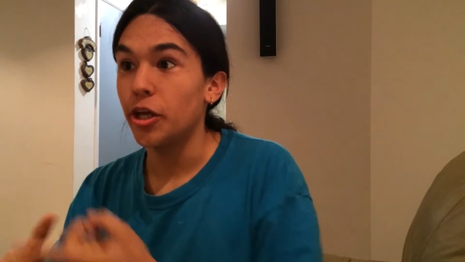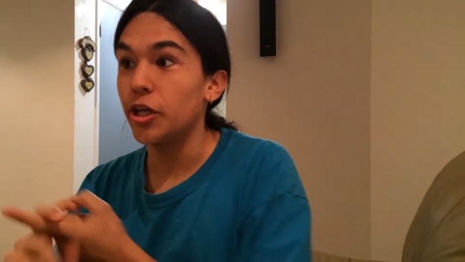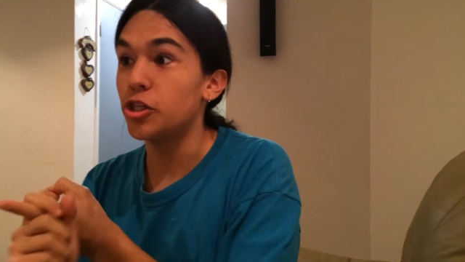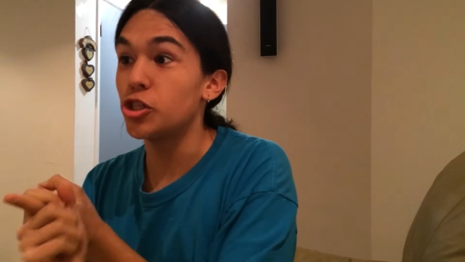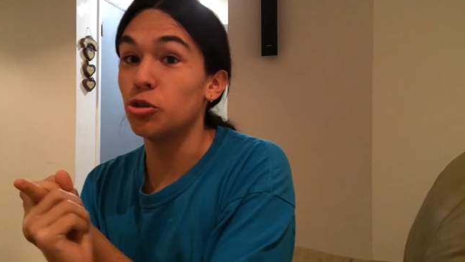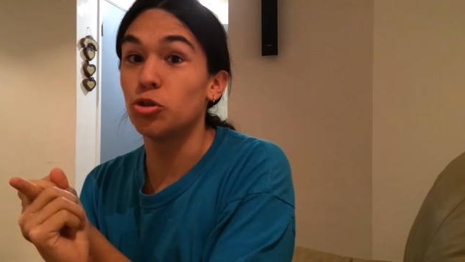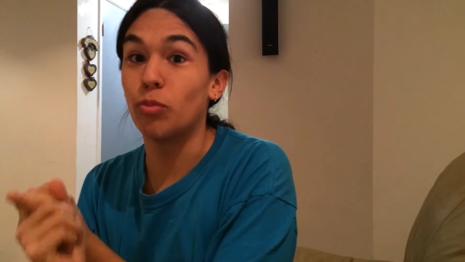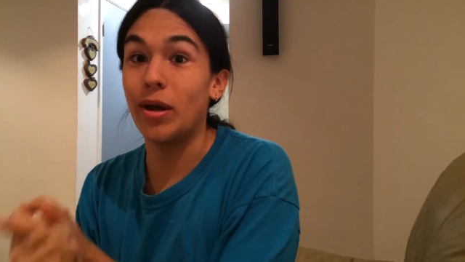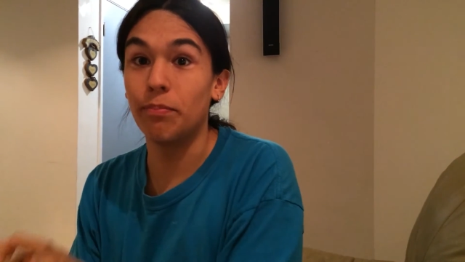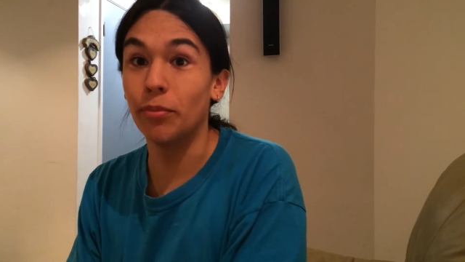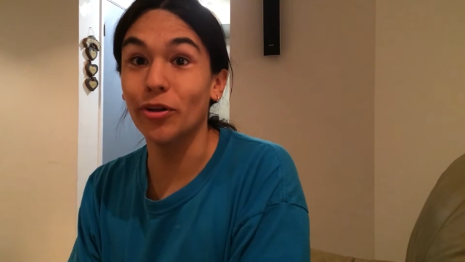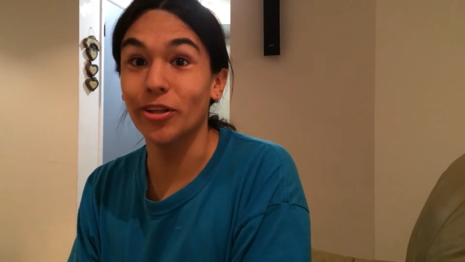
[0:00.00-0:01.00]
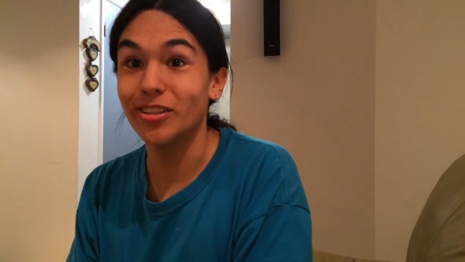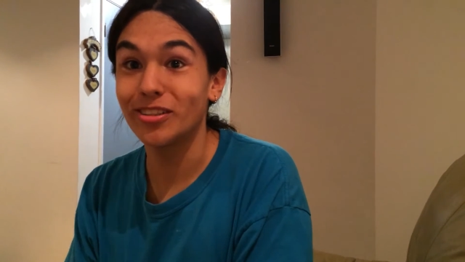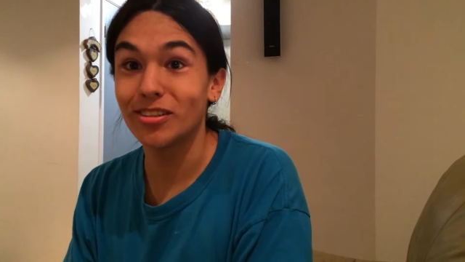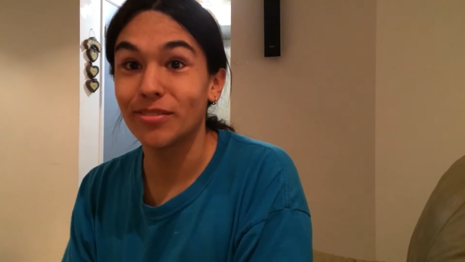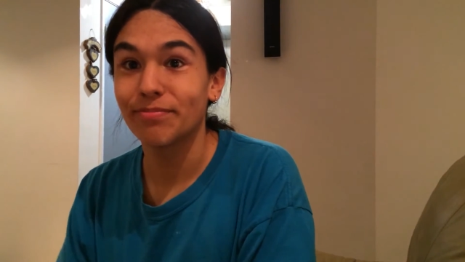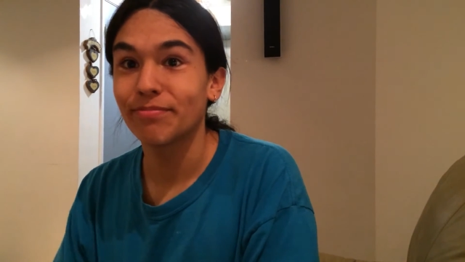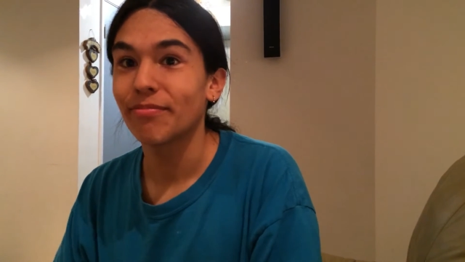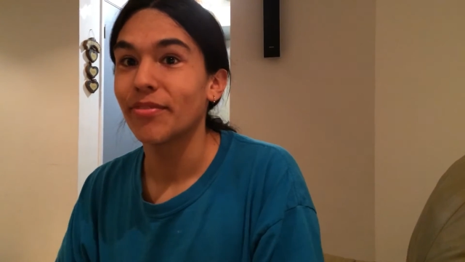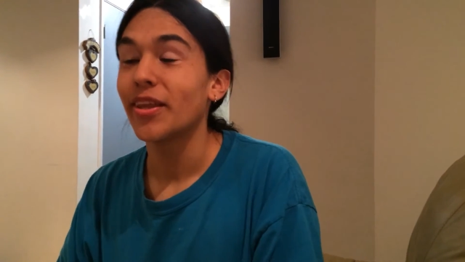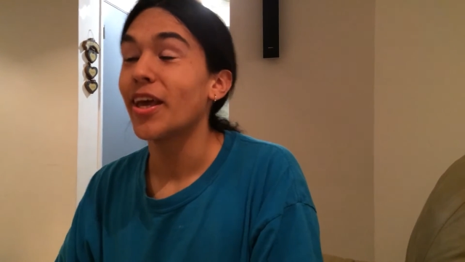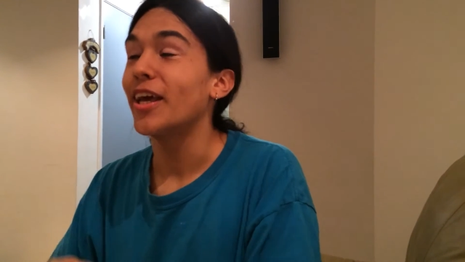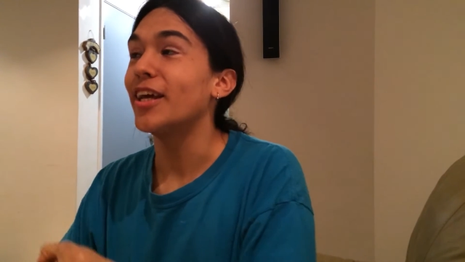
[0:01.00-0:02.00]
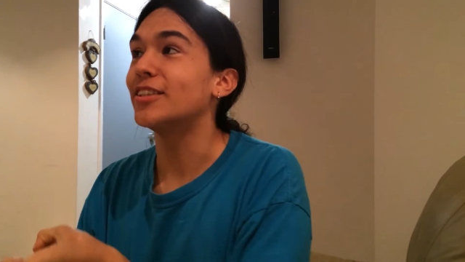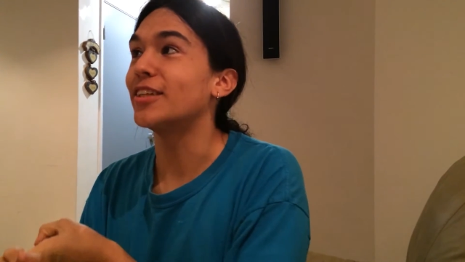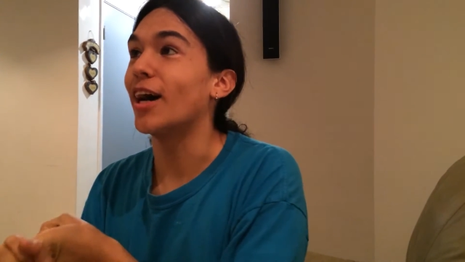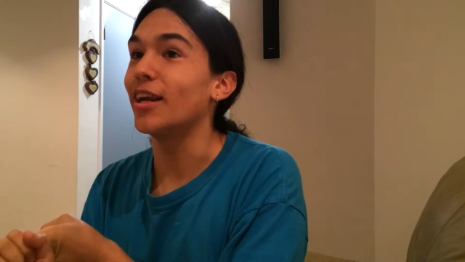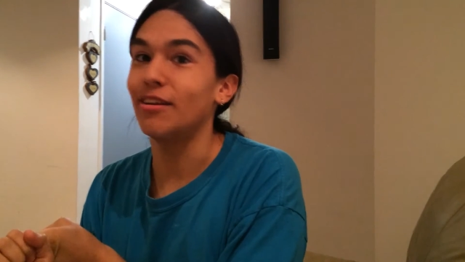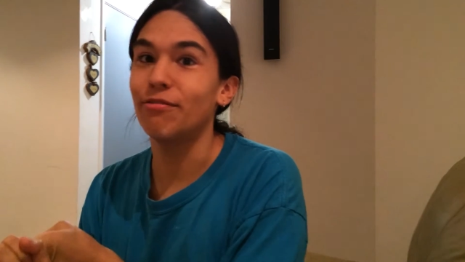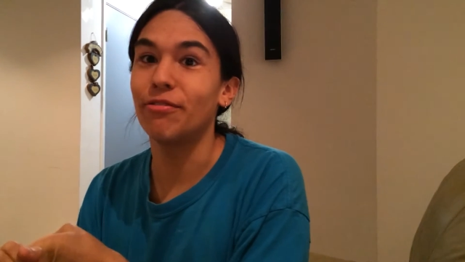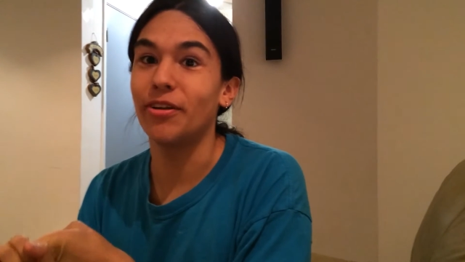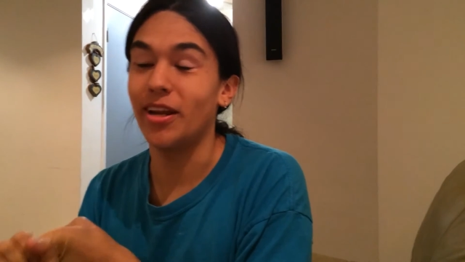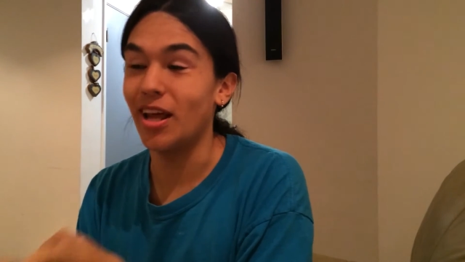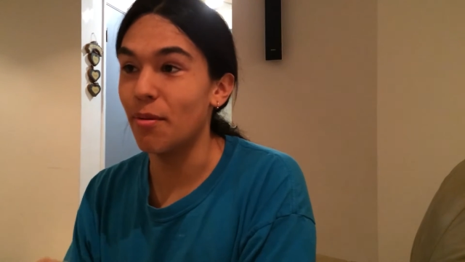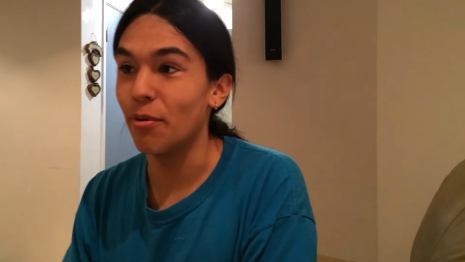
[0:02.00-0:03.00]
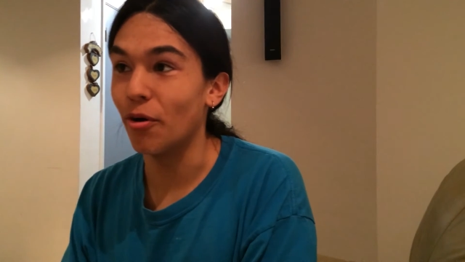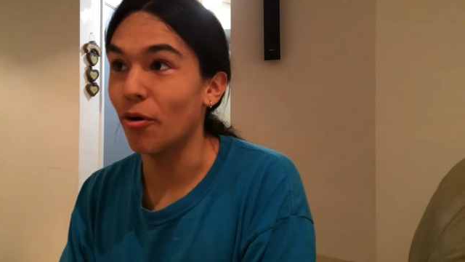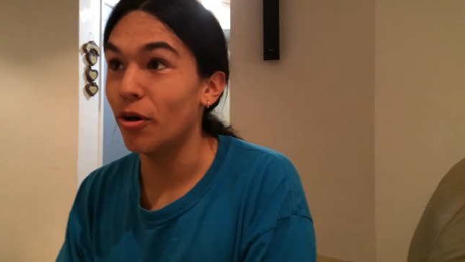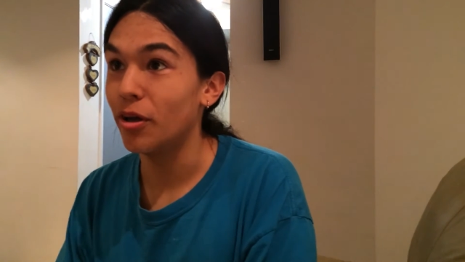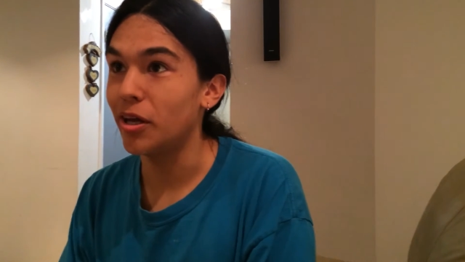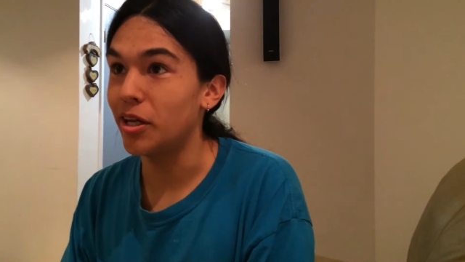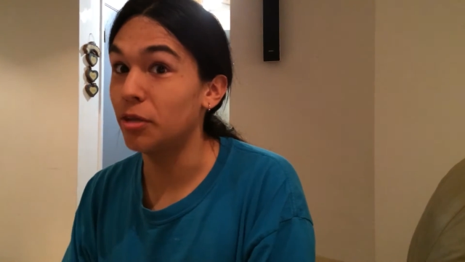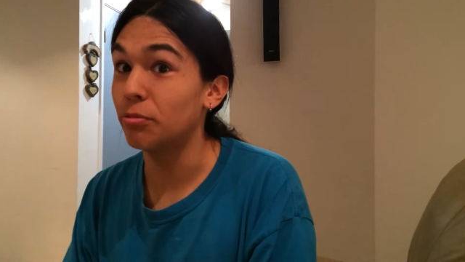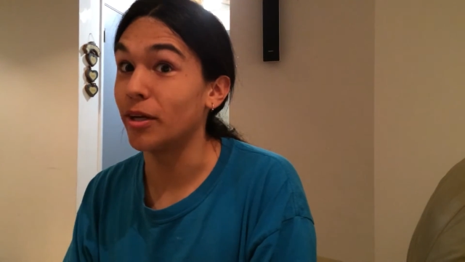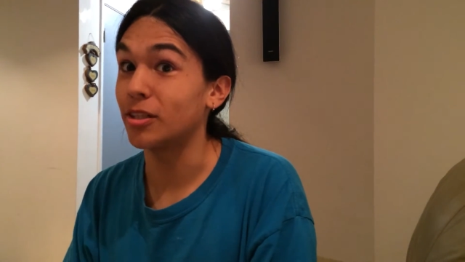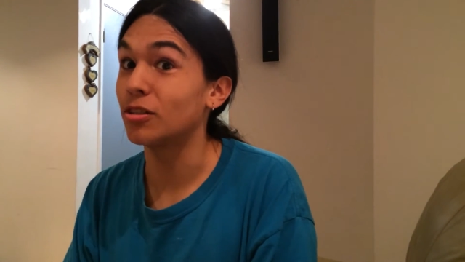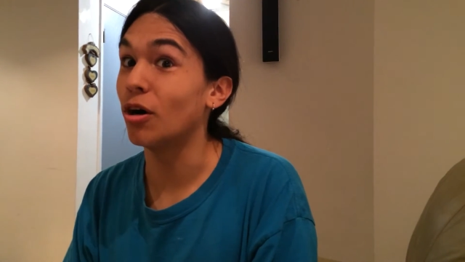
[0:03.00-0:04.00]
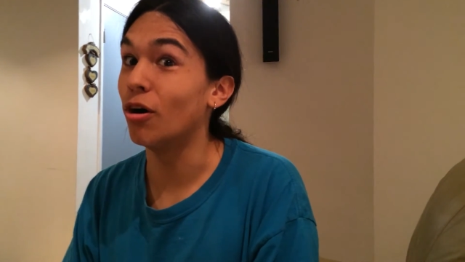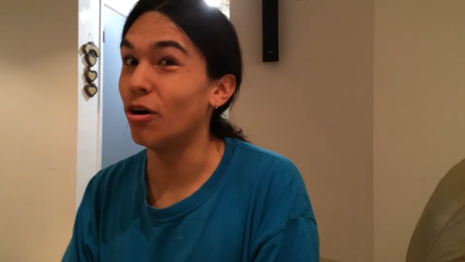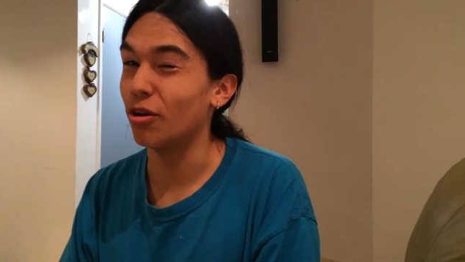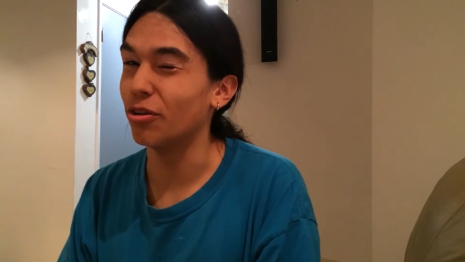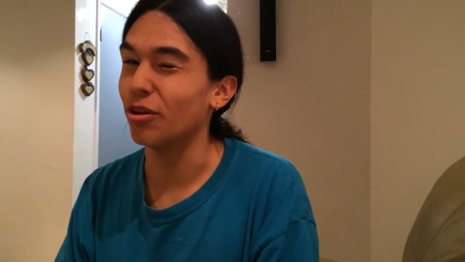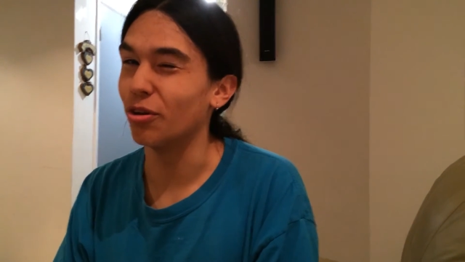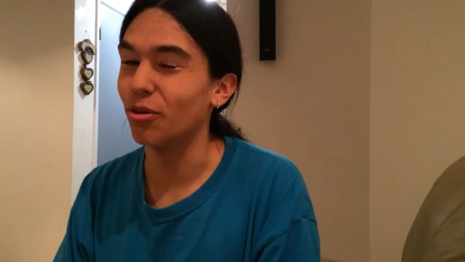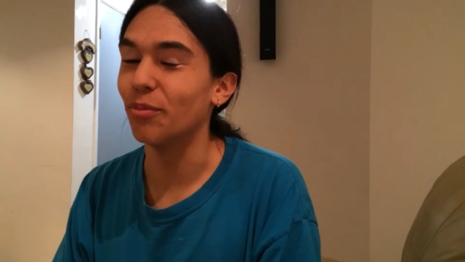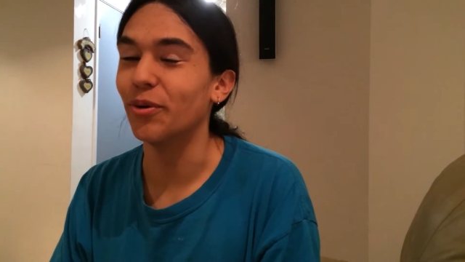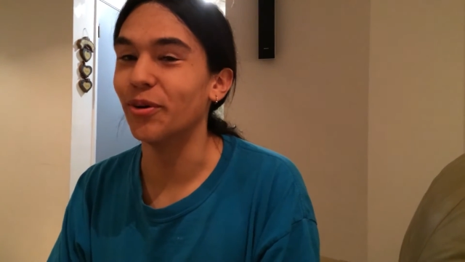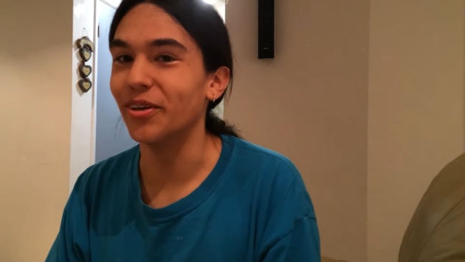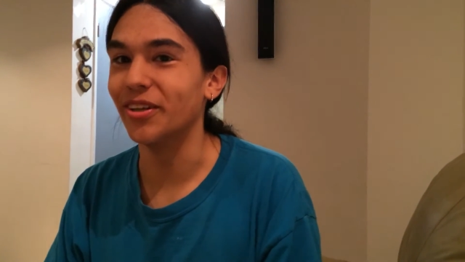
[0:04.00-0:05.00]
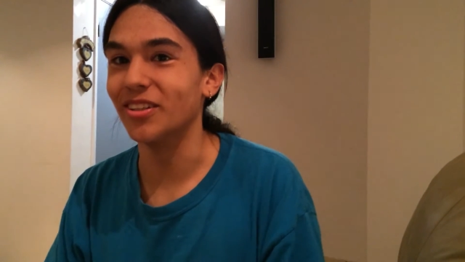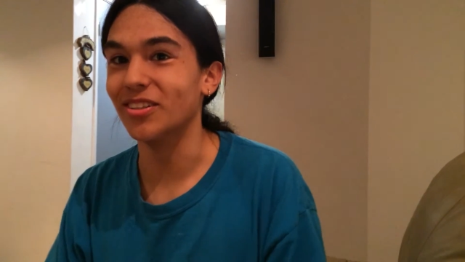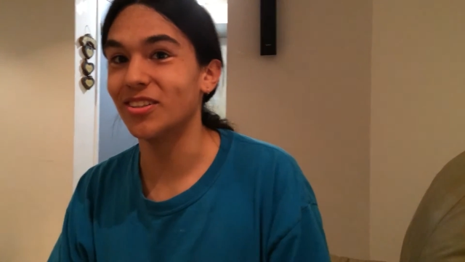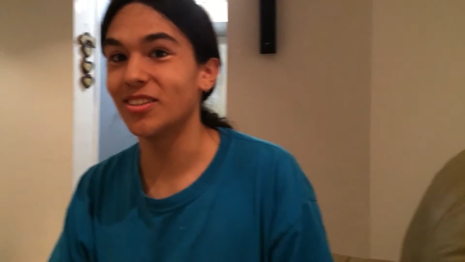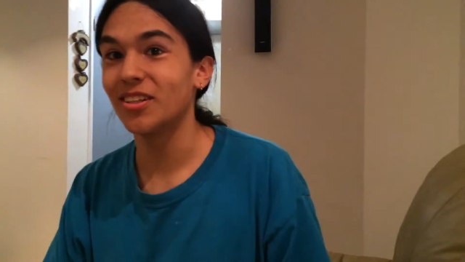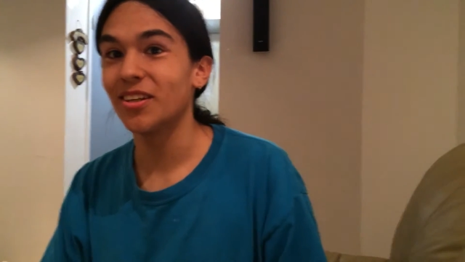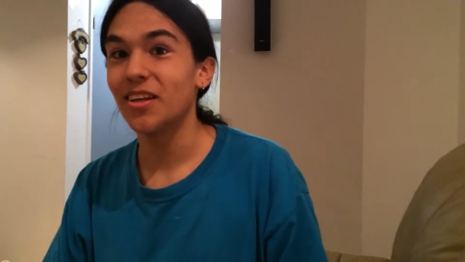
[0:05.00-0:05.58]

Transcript: It shoots white bullets, it's got infinite ammo, and it wrecks all the little boys.